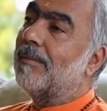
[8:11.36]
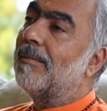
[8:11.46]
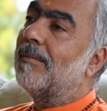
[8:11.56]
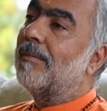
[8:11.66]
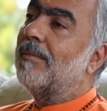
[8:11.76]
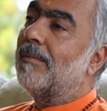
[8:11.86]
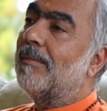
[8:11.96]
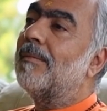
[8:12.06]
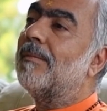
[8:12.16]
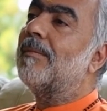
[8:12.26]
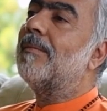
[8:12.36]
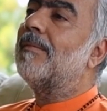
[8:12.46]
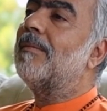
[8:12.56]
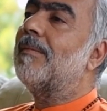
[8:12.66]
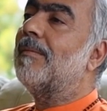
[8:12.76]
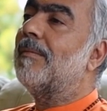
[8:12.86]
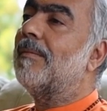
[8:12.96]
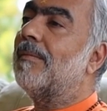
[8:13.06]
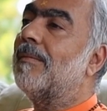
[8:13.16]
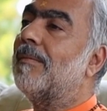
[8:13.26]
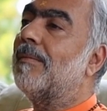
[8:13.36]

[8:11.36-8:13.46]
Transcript: For example, if a teacher teaches